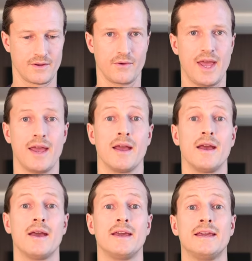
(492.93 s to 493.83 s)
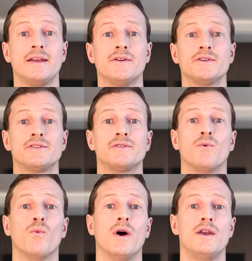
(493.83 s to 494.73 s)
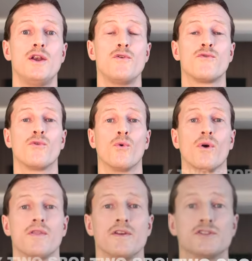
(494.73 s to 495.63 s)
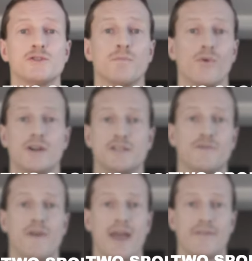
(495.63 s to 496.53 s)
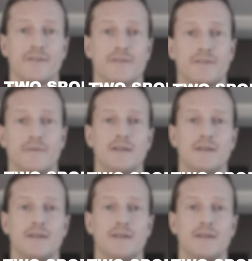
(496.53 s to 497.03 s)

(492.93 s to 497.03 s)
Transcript: Okay, here's one for the sports fans.